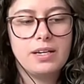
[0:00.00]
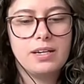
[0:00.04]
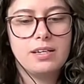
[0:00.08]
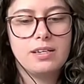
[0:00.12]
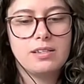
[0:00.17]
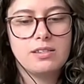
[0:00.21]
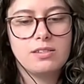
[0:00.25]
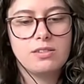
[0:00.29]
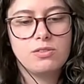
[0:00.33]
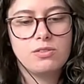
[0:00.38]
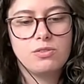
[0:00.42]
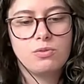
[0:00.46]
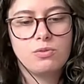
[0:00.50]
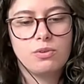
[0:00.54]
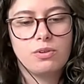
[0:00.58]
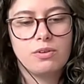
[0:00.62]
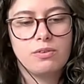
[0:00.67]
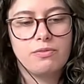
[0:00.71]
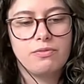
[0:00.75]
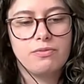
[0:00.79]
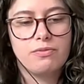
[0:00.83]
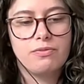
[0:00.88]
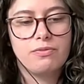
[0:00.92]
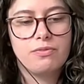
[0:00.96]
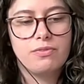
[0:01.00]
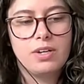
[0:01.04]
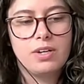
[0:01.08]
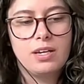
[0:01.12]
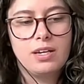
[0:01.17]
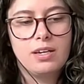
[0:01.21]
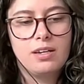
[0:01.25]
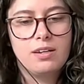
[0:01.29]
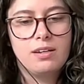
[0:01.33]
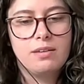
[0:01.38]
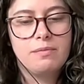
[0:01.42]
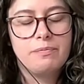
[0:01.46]
is sort of,
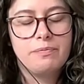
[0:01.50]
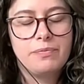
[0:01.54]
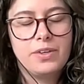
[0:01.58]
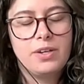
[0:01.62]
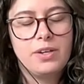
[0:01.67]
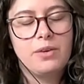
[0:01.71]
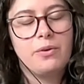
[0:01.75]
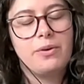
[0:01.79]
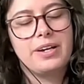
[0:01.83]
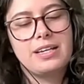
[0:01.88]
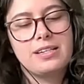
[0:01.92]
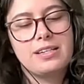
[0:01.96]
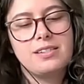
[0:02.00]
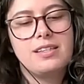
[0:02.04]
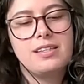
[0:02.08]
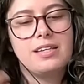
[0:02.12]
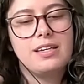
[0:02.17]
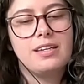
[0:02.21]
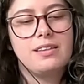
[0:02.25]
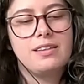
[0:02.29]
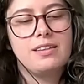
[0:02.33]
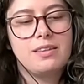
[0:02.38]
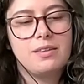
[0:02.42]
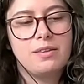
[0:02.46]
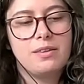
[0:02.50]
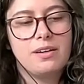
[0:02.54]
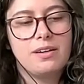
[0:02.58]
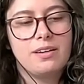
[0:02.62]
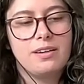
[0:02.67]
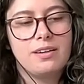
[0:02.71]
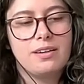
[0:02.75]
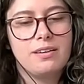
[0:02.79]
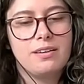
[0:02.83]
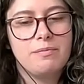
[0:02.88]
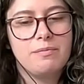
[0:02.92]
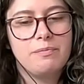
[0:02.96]
I guess
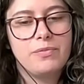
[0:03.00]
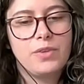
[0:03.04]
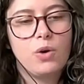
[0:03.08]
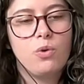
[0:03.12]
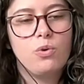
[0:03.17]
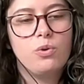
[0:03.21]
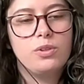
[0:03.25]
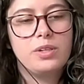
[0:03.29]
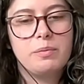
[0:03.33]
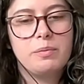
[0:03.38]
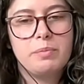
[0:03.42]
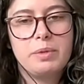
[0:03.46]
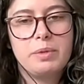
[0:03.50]
the holding